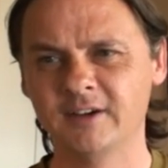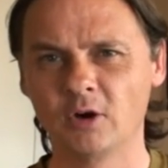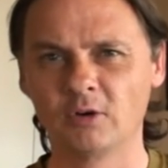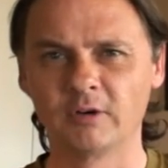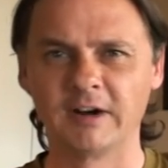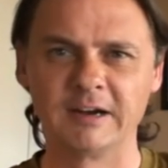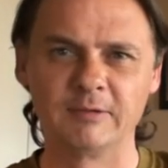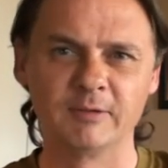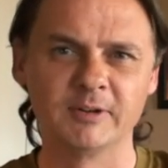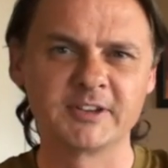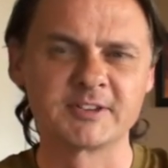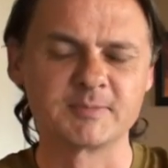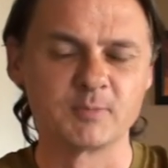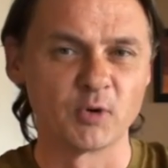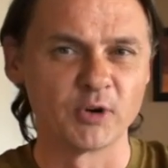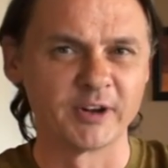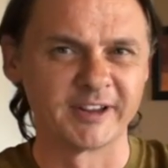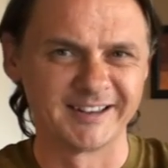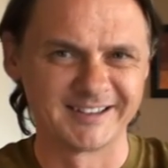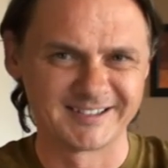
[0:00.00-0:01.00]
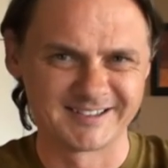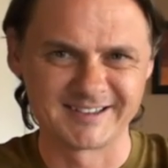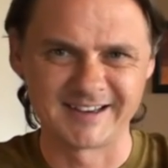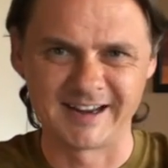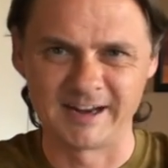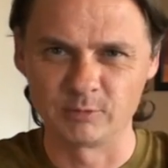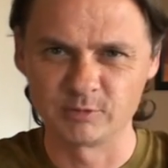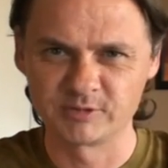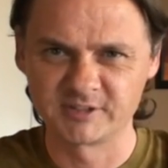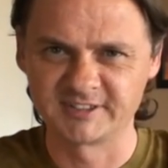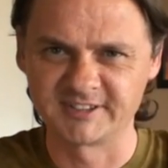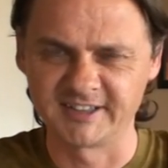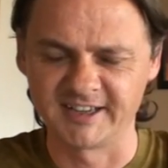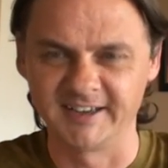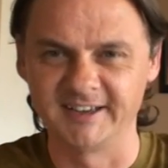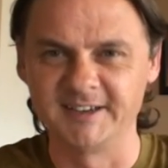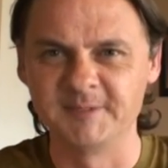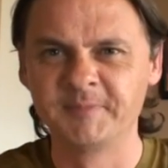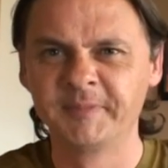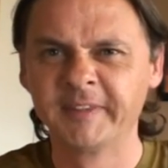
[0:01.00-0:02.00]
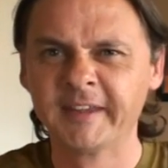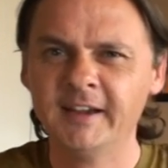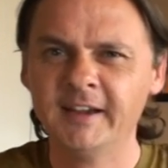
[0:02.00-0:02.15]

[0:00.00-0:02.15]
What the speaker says: Alright, well this morning it said out today.